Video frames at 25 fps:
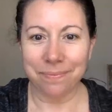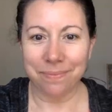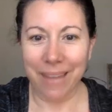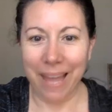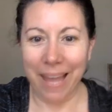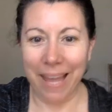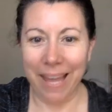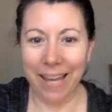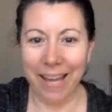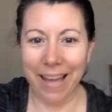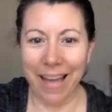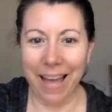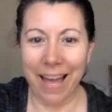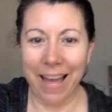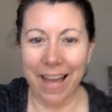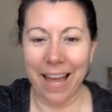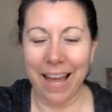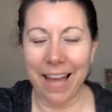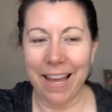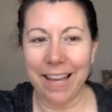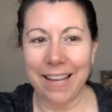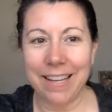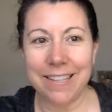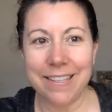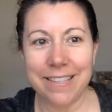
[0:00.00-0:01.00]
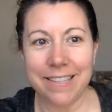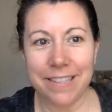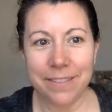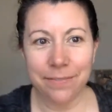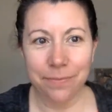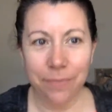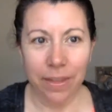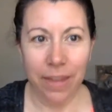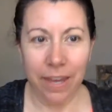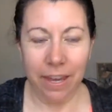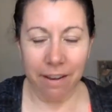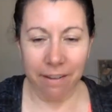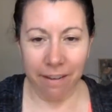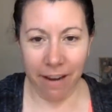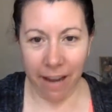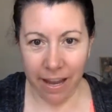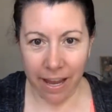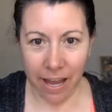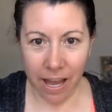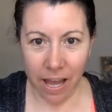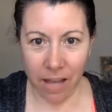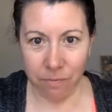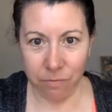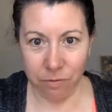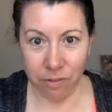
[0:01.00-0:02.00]
Hey guys, here I
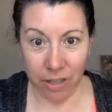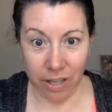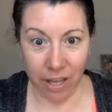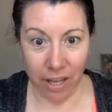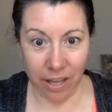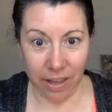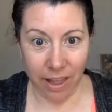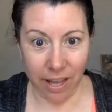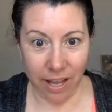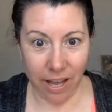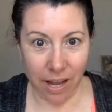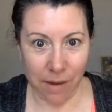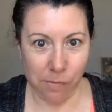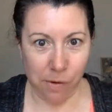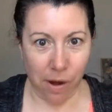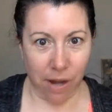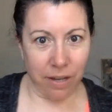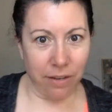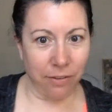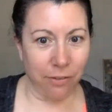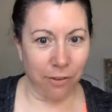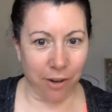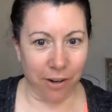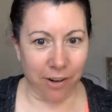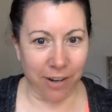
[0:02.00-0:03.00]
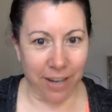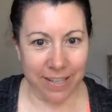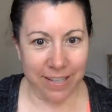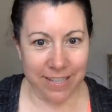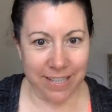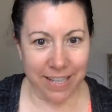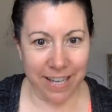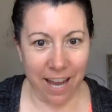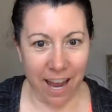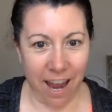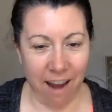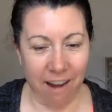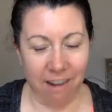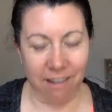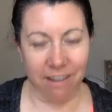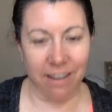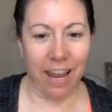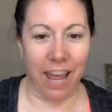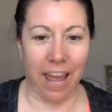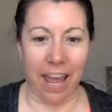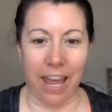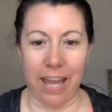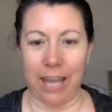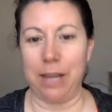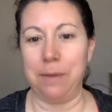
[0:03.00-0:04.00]
am looking like I'm ready for Crazy Hair
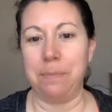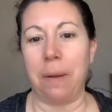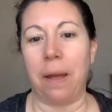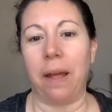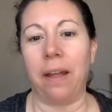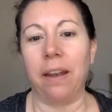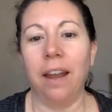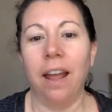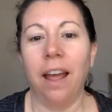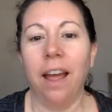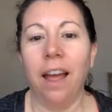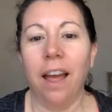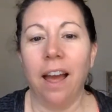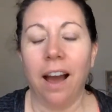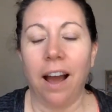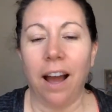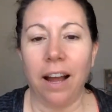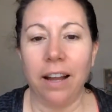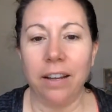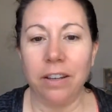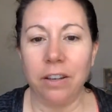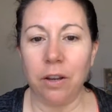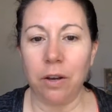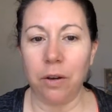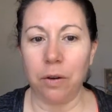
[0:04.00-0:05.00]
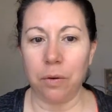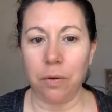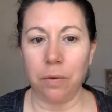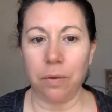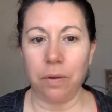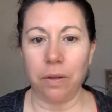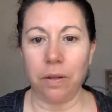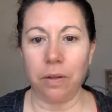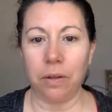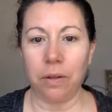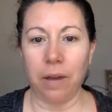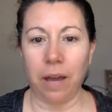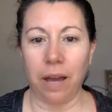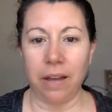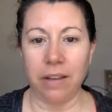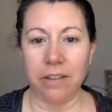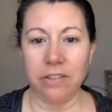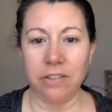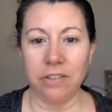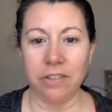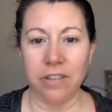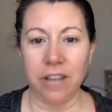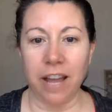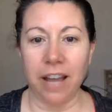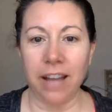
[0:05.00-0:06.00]
Day, but I know you guys
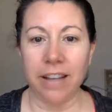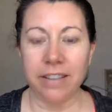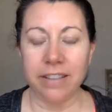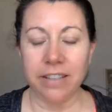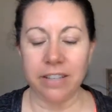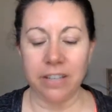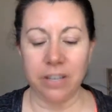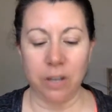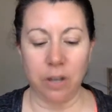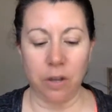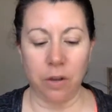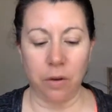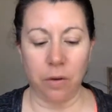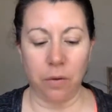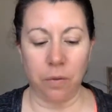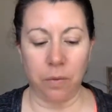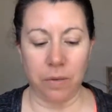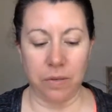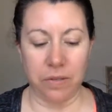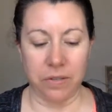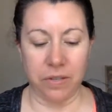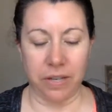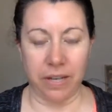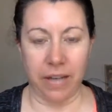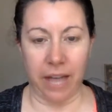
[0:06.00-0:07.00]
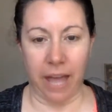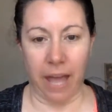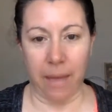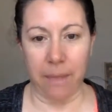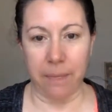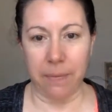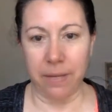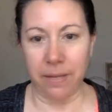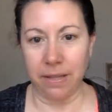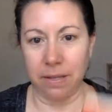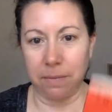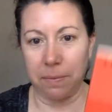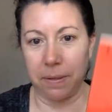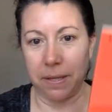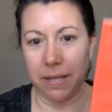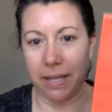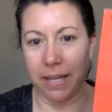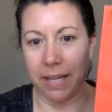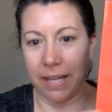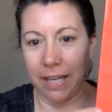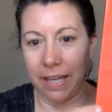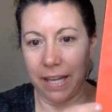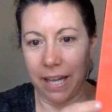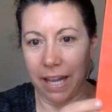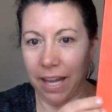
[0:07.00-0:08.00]
are dying to know what's going to happen at the
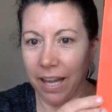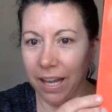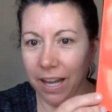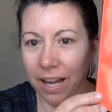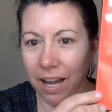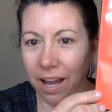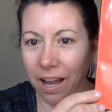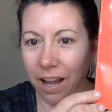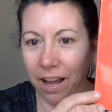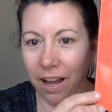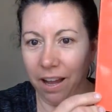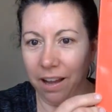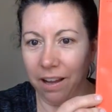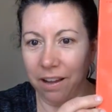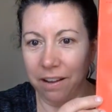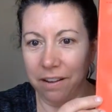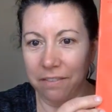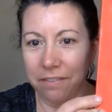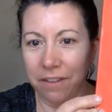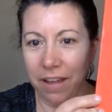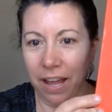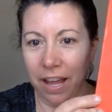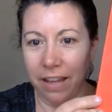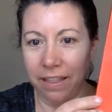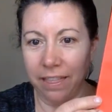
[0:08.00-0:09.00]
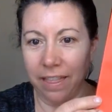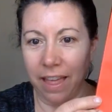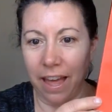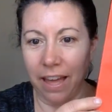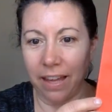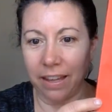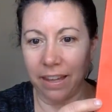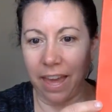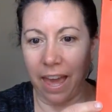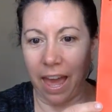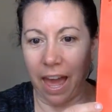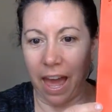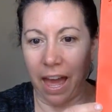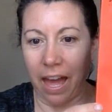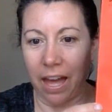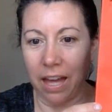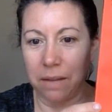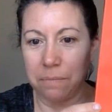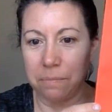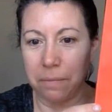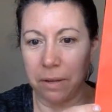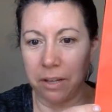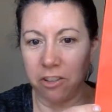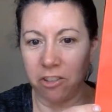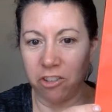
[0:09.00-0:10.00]
beginning of Hate That Cat
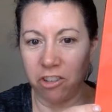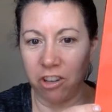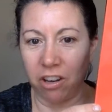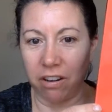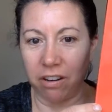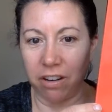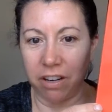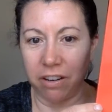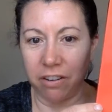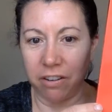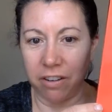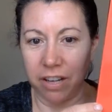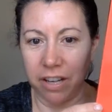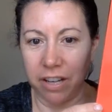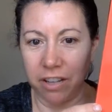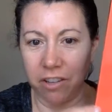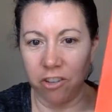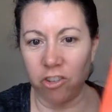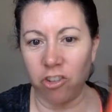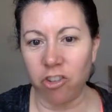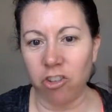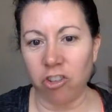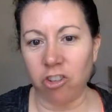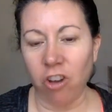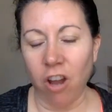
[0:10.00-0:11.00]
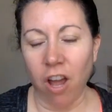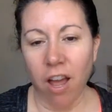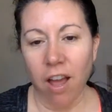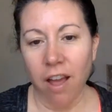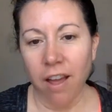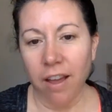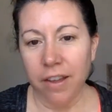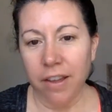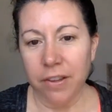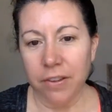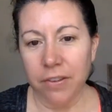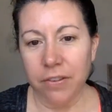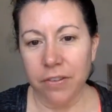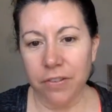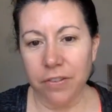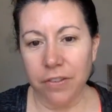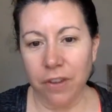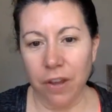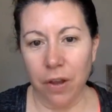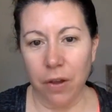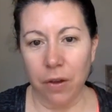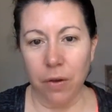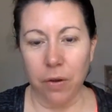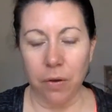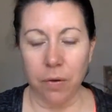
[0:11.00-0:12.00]
by Sharon Creech.
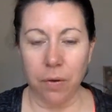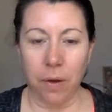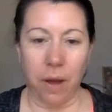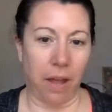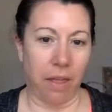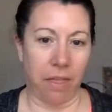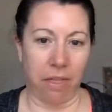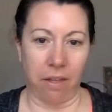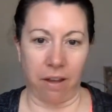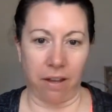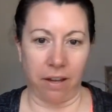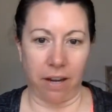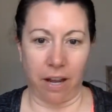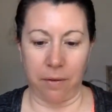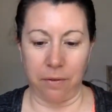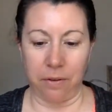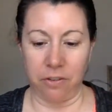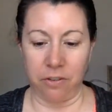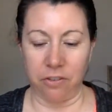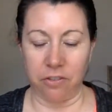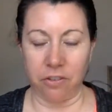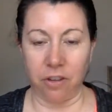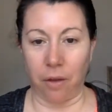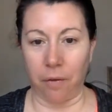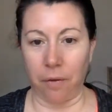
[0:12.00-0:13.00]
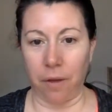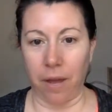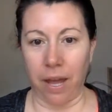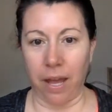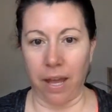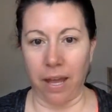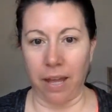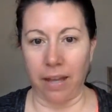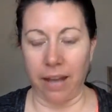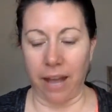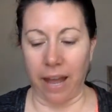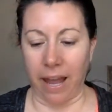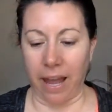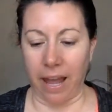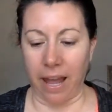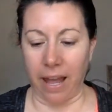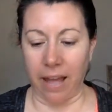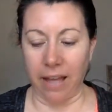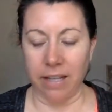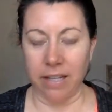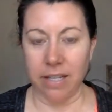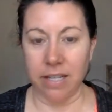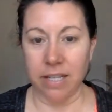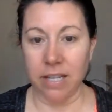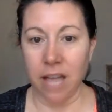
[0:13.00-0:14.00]
So I thought I would just go ahead
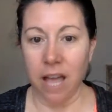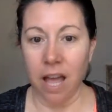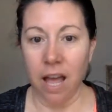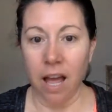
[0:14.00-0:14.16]
and